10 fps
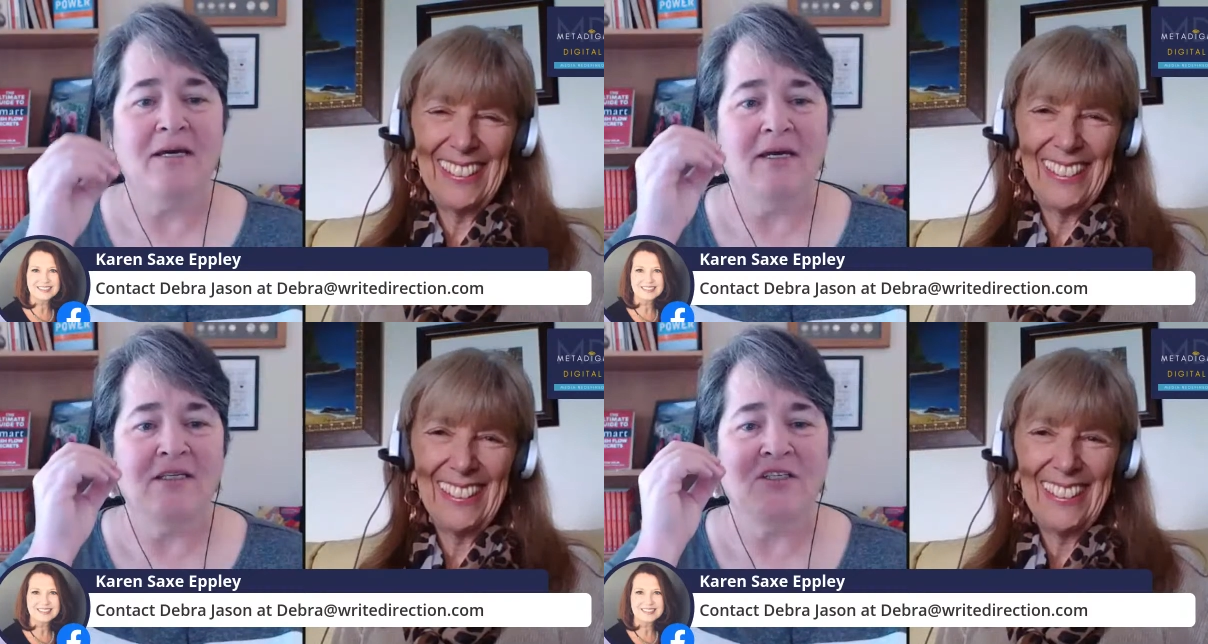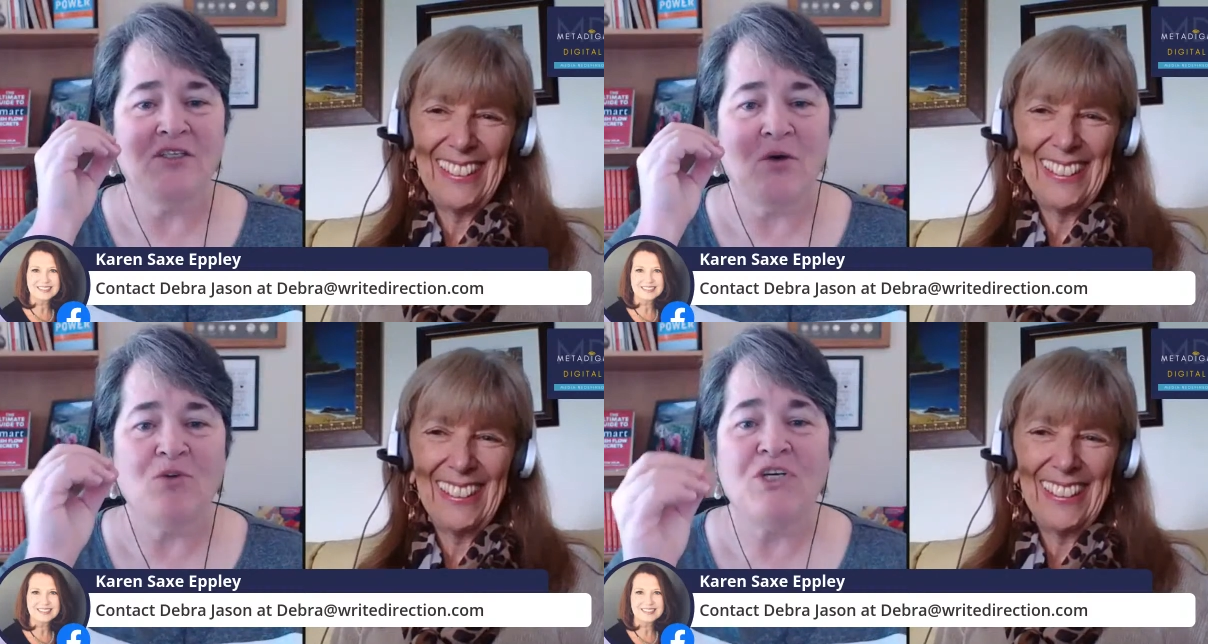Speaker 1: it's
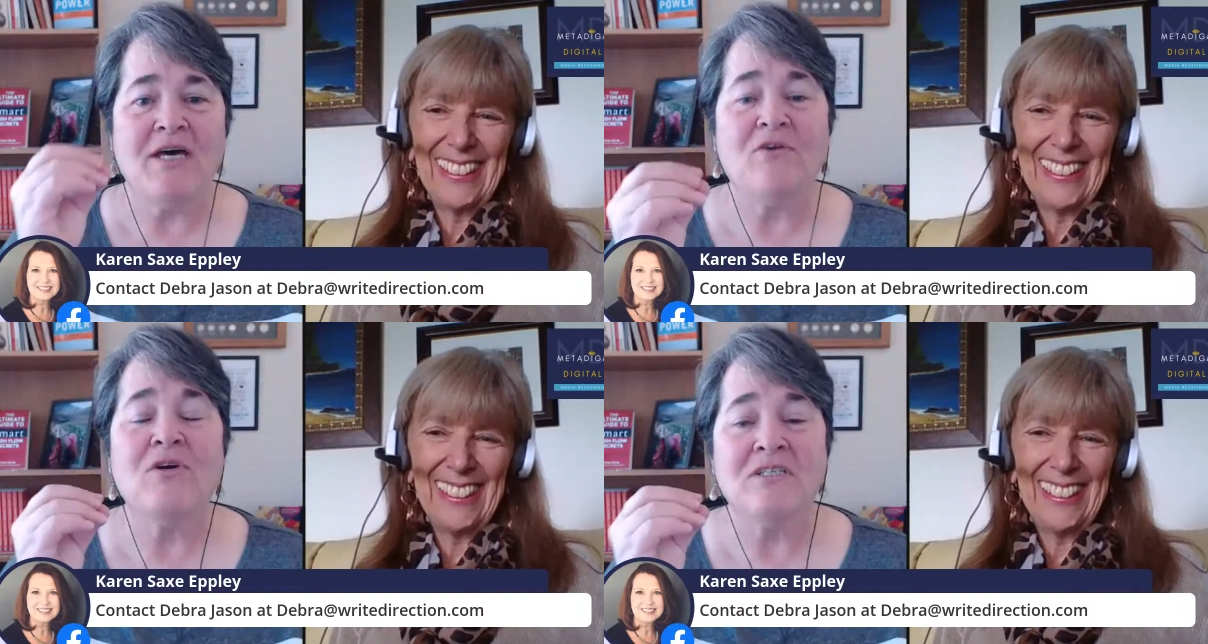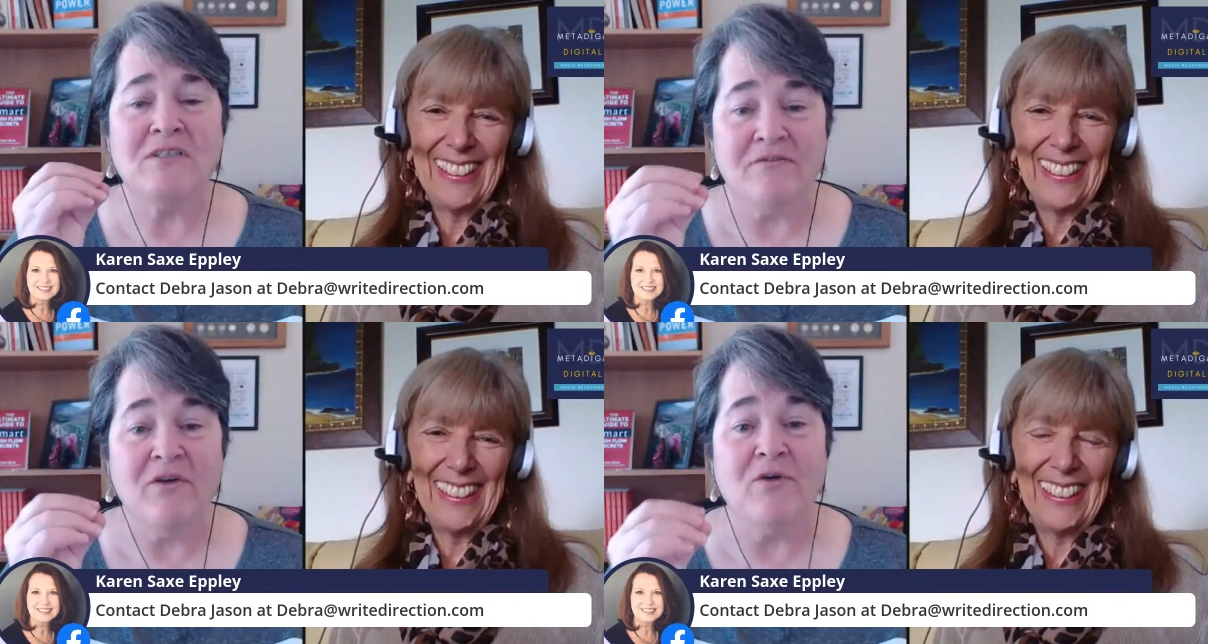so generous
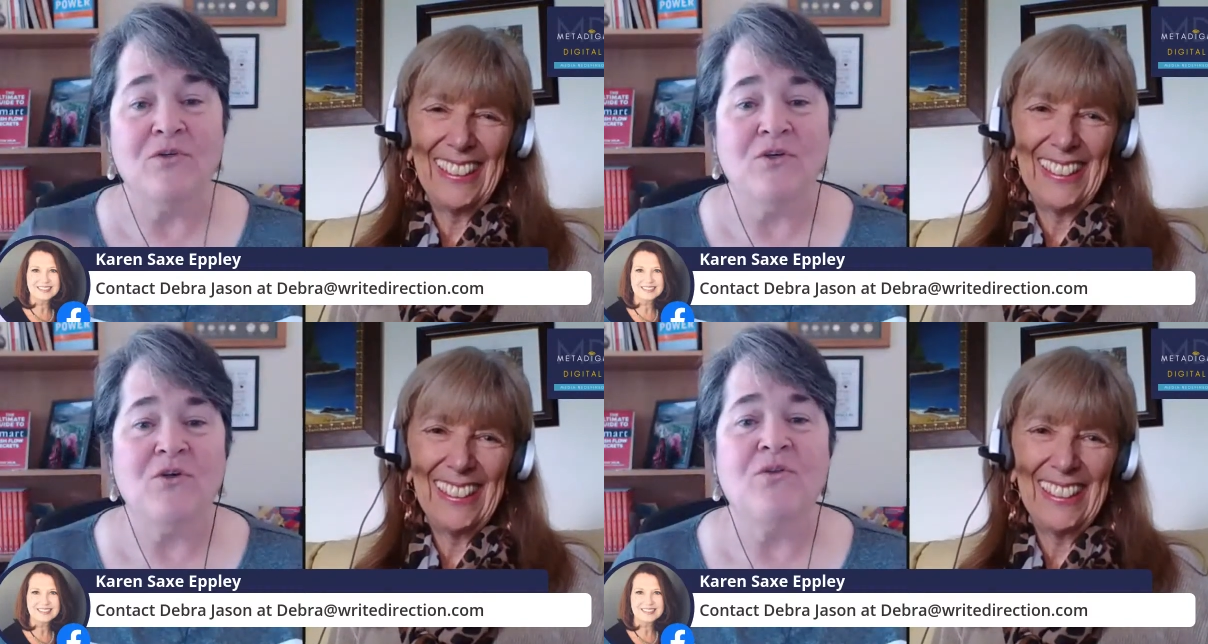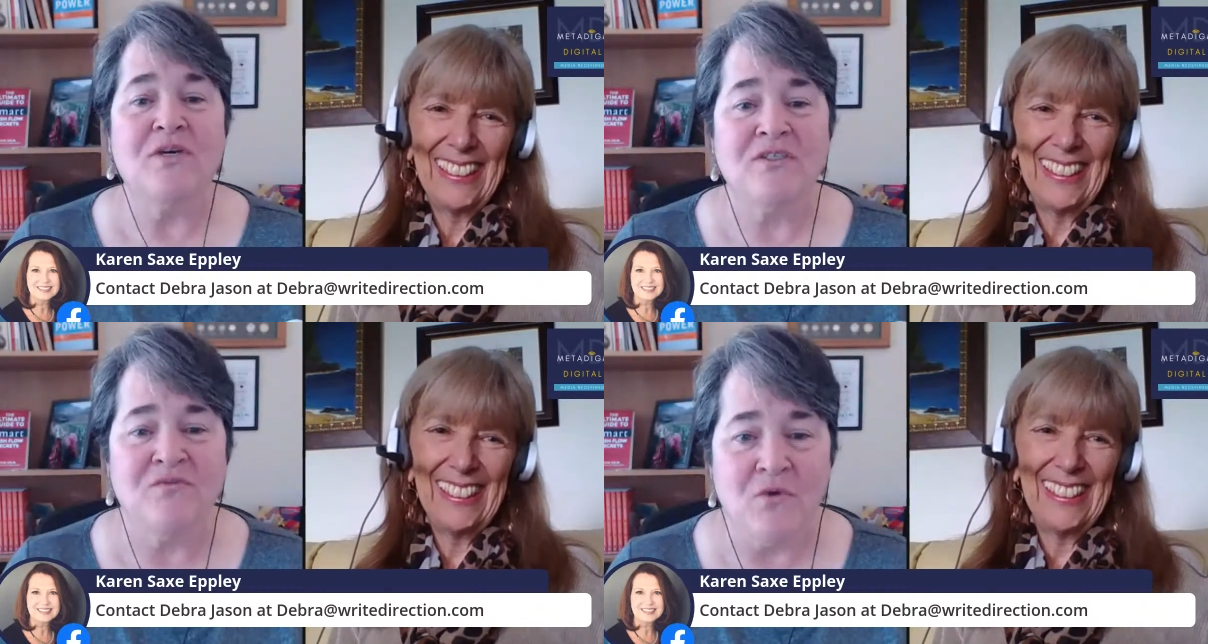of you to do
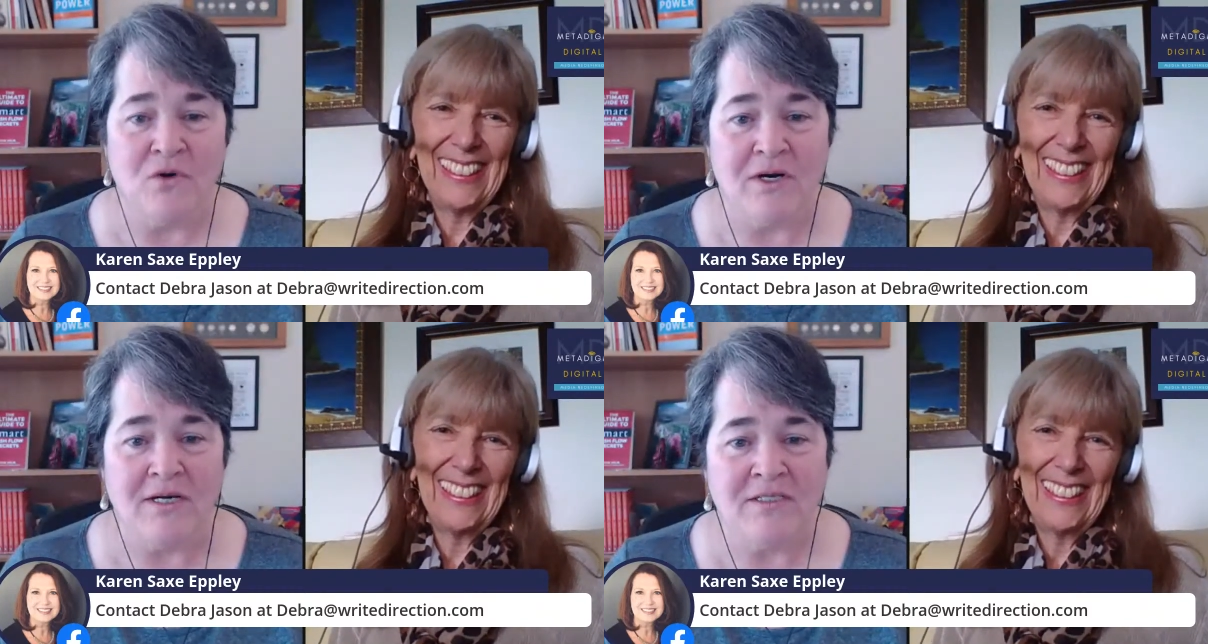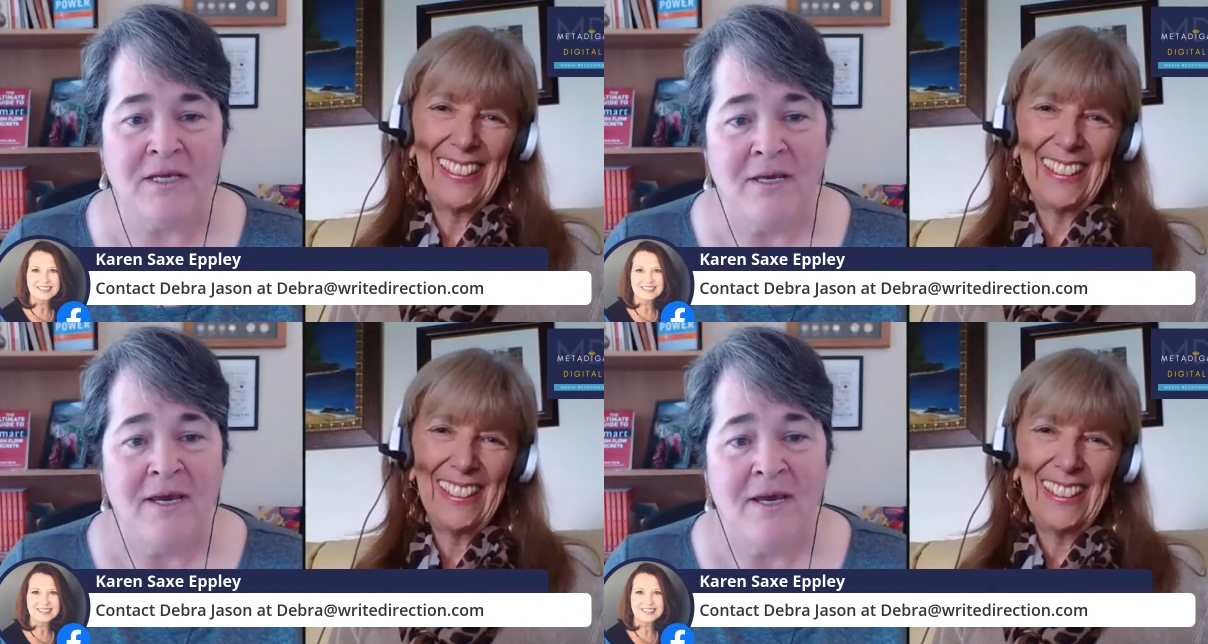this for us.